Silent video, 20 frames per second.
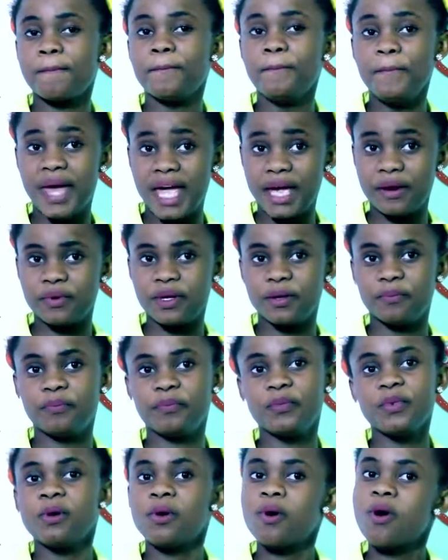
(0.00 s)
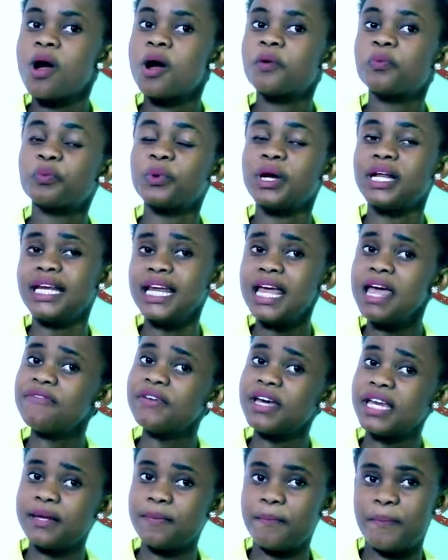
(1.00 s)
Mary were
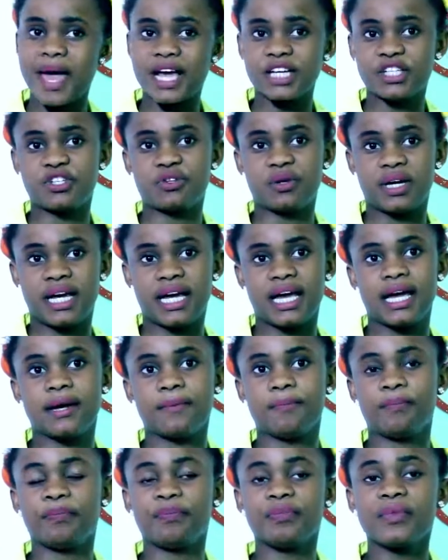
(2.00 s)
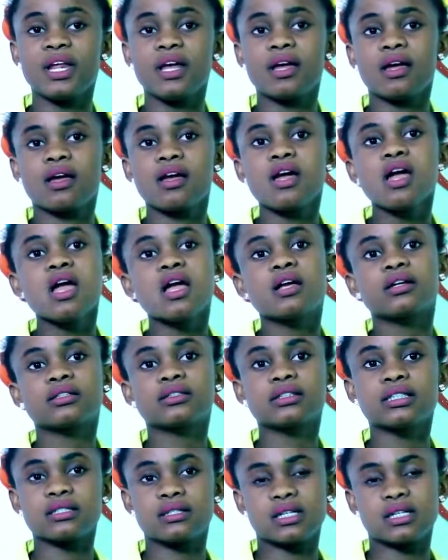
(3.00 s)
living in Bethlehem, in the